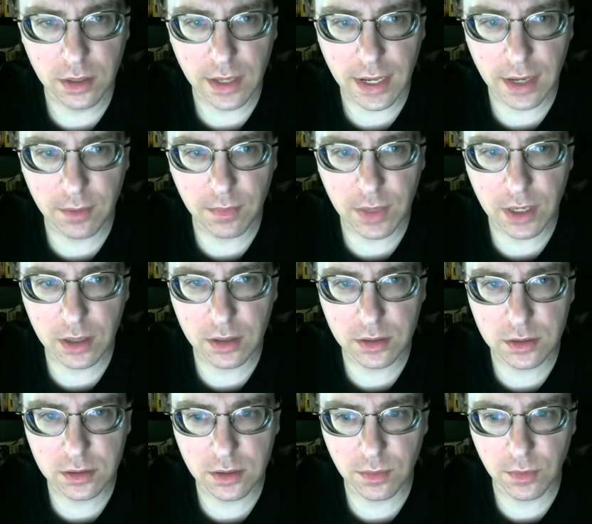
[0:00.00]
Ant-Man
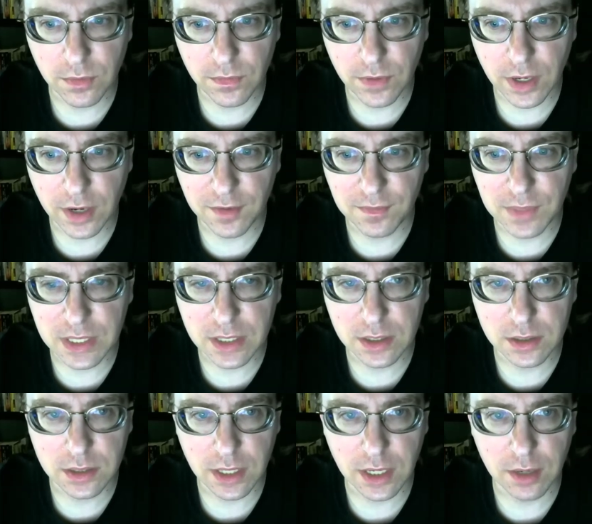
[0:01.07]
is number five
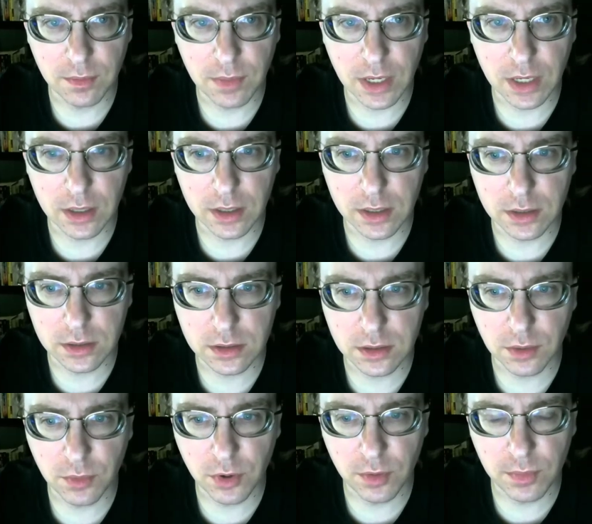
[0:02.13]
because Ant-Man is
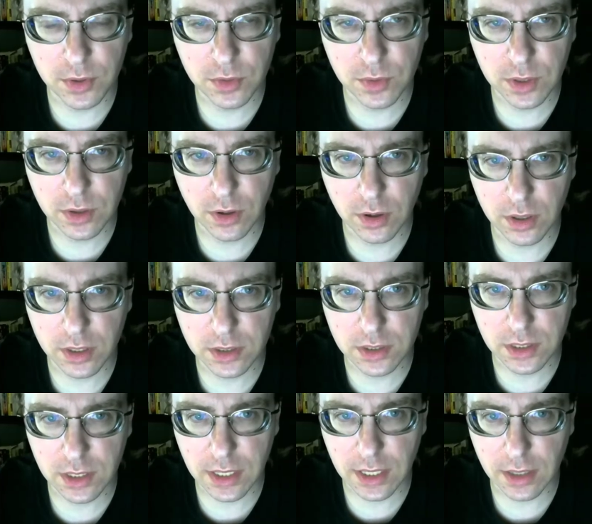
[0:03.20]
somewhere between Guardians of
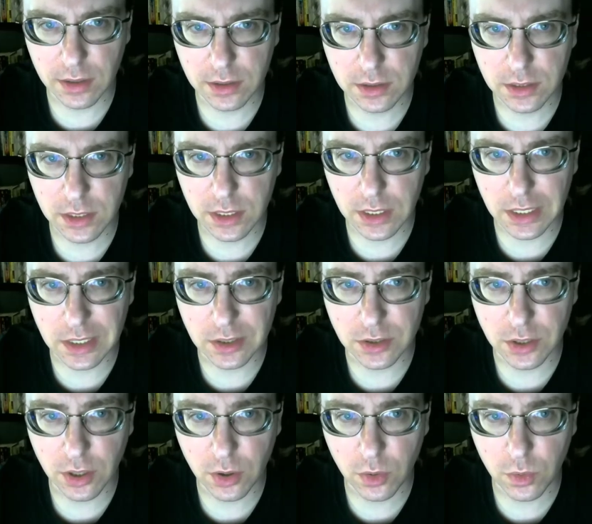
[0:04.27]
the Galaxy in
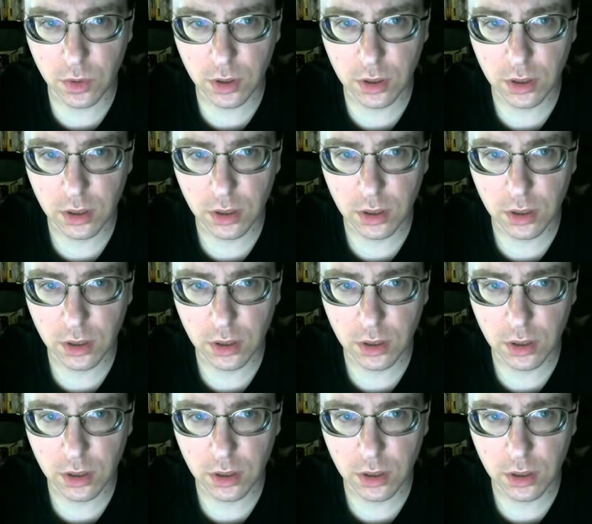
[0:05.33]
tone,